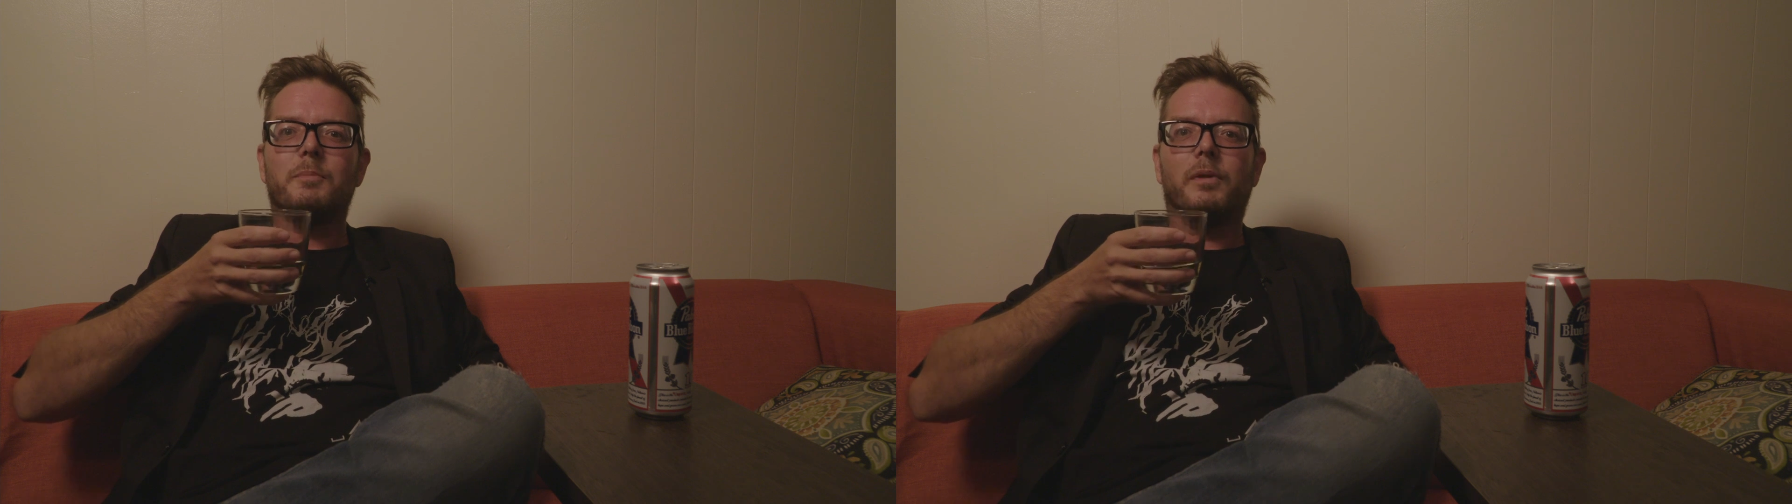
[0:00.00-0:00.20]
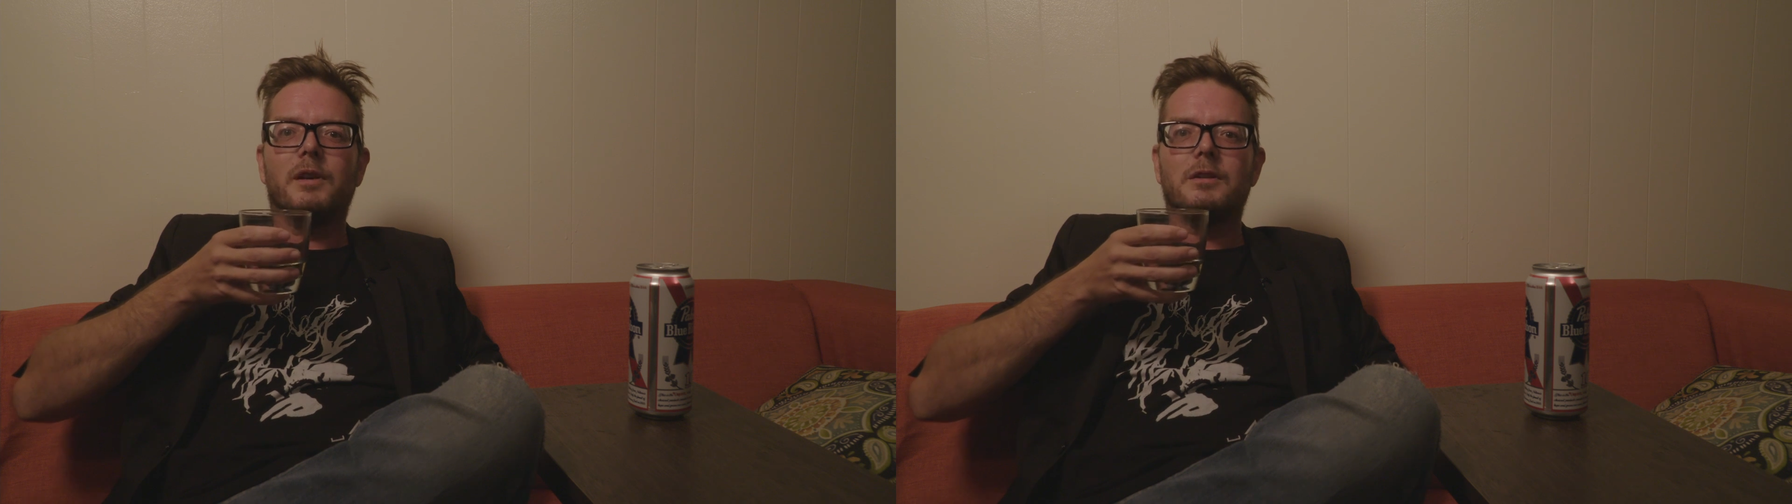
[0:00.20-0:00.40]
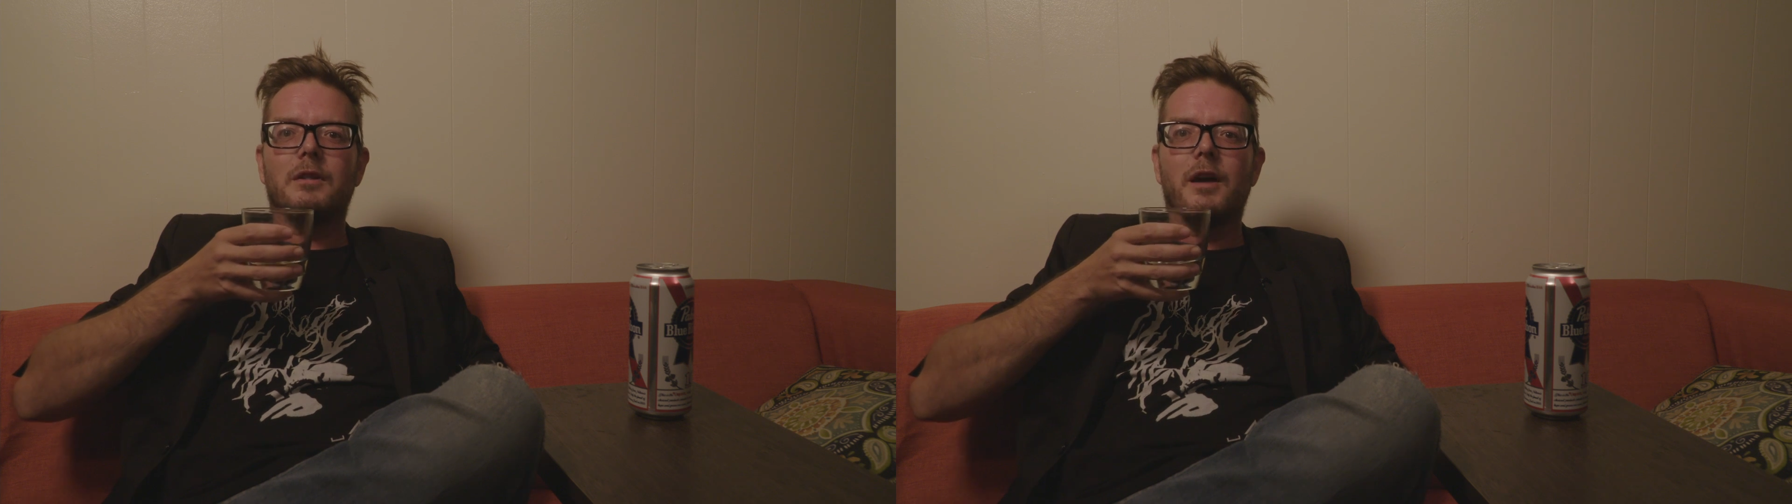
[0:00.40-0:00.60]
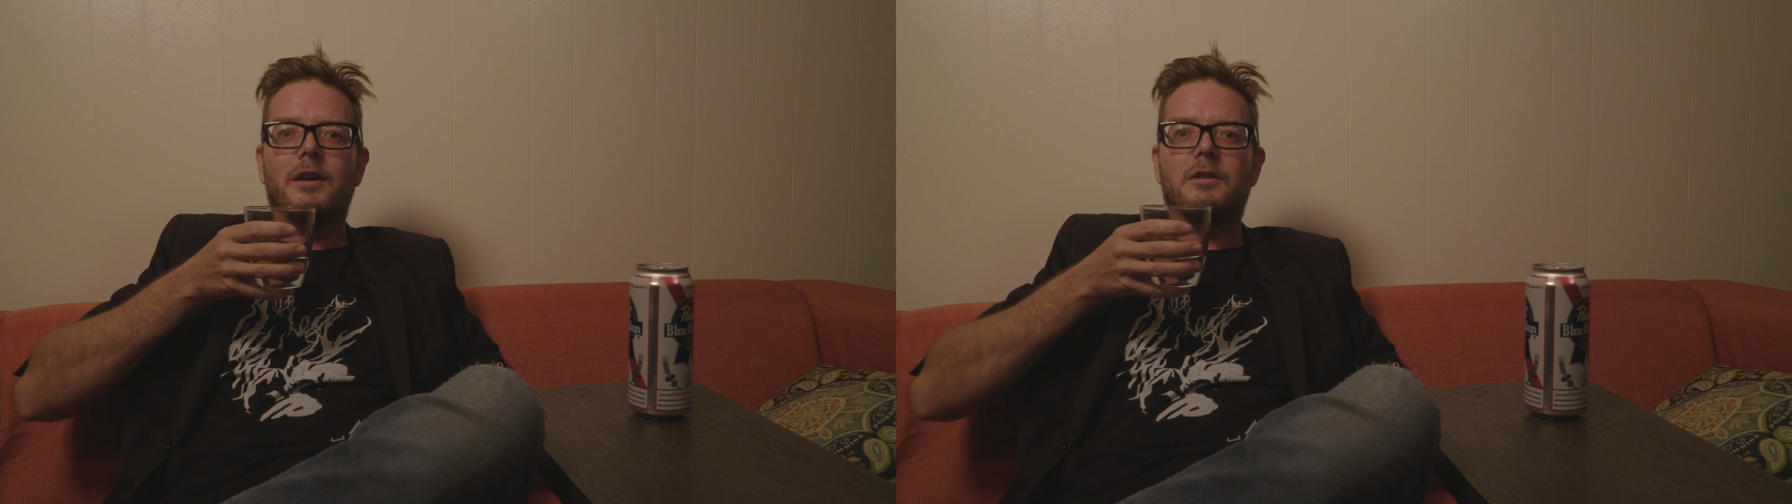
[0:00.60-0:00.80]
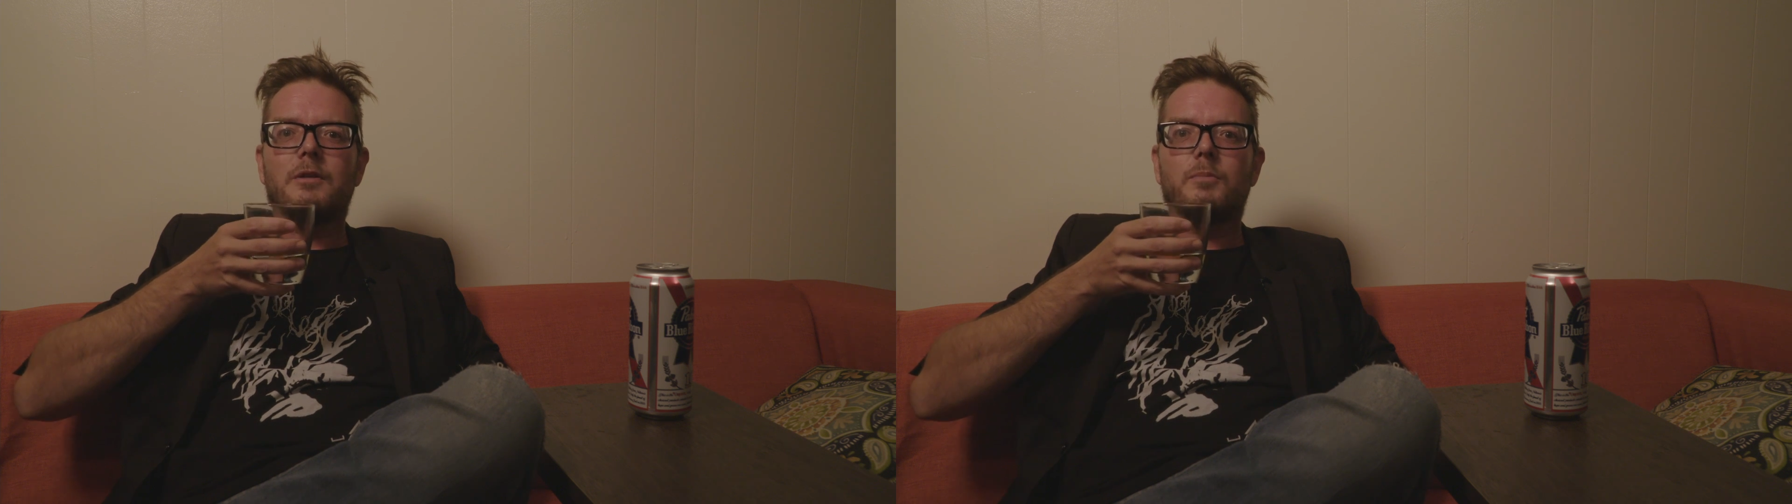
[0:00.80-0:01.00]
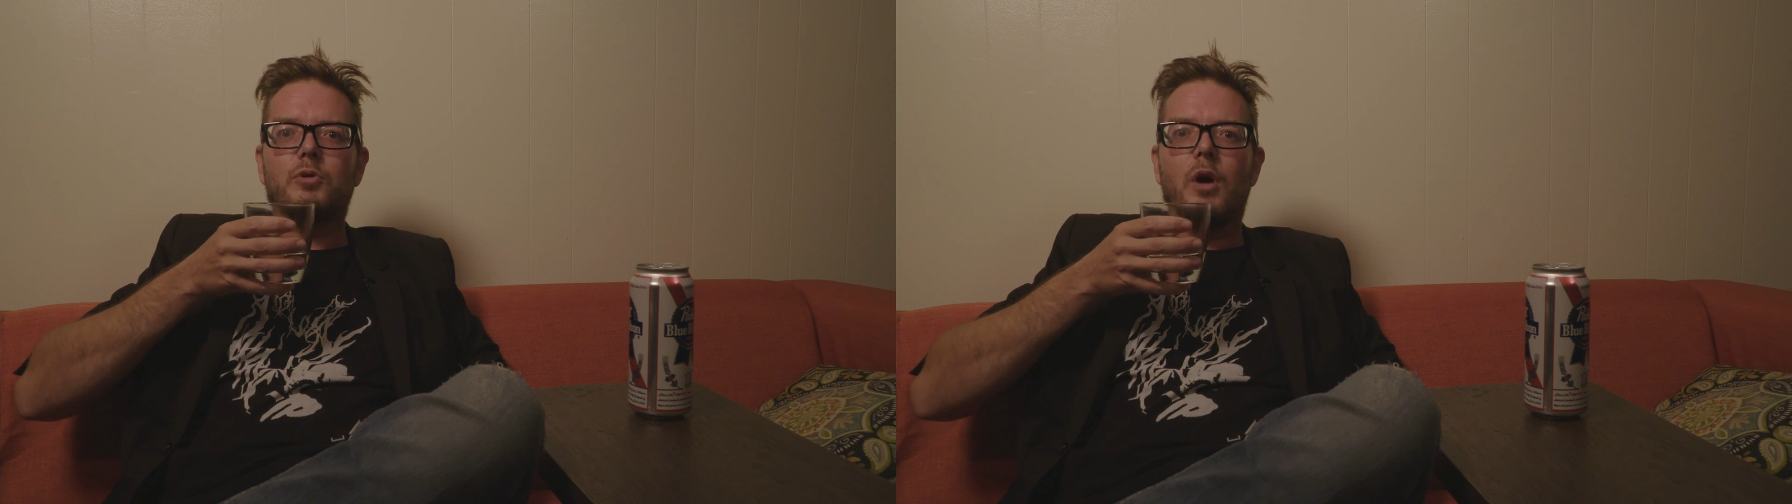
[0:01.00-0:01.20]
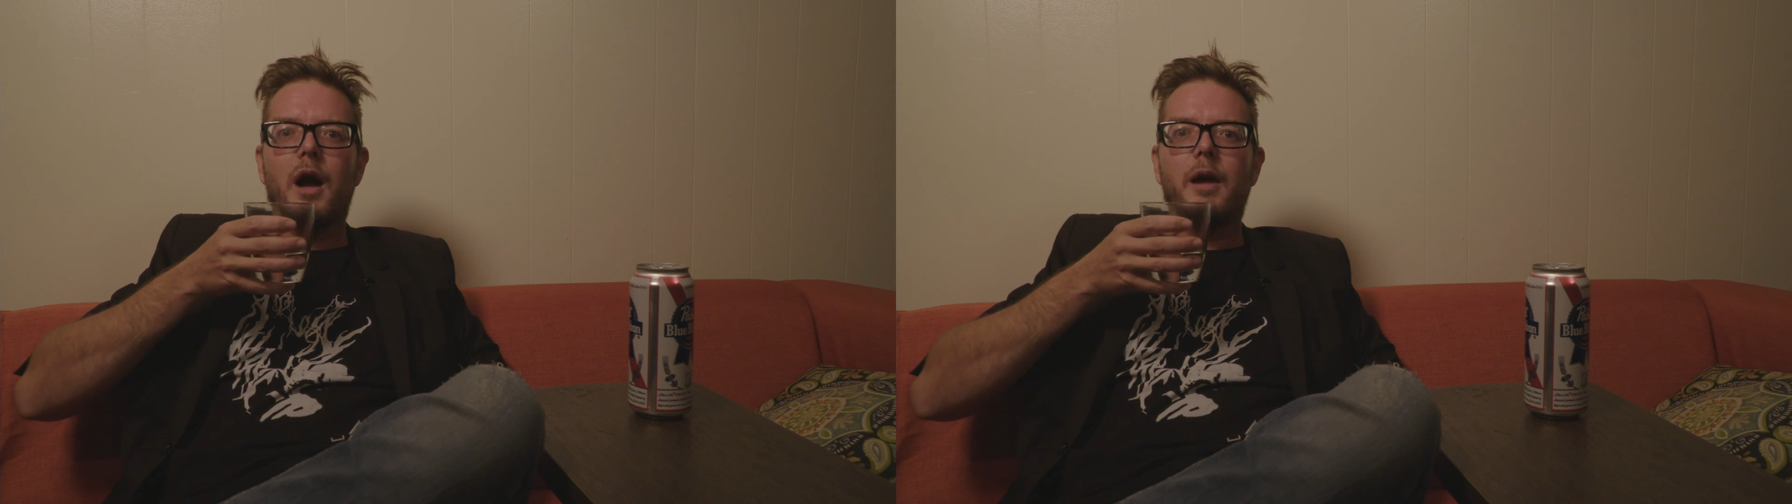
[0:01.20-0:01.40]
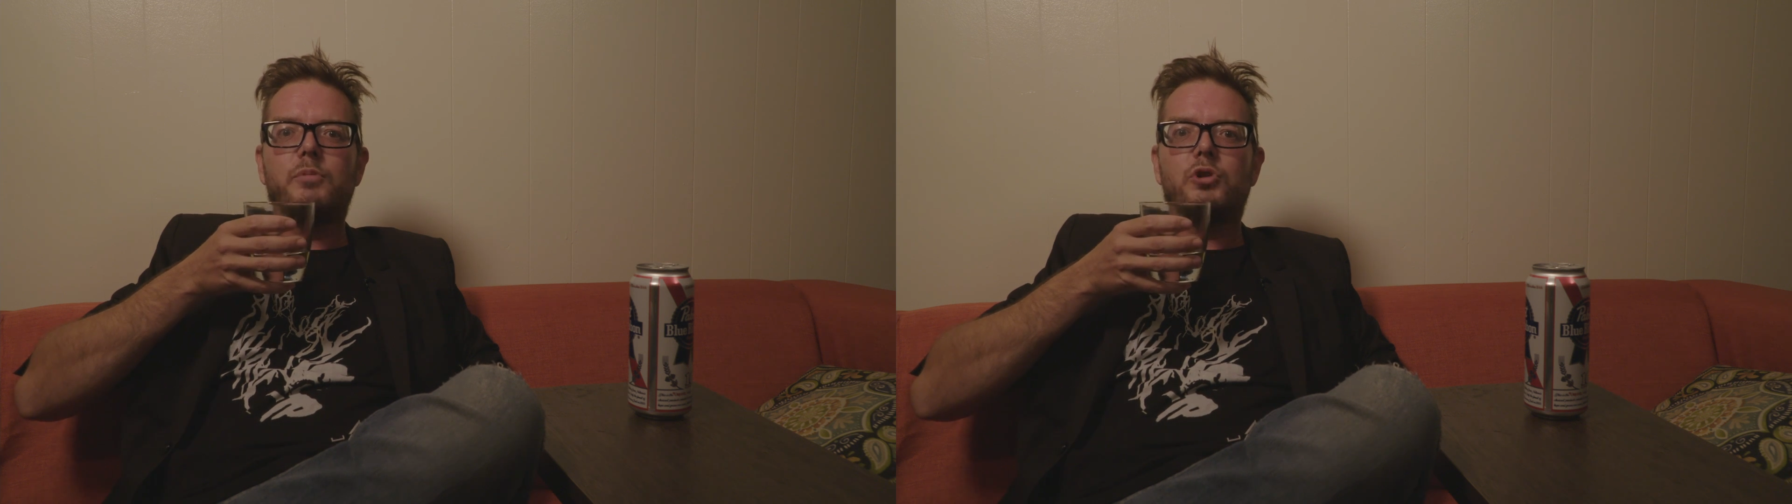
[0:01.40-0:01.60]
Please like, subscribe,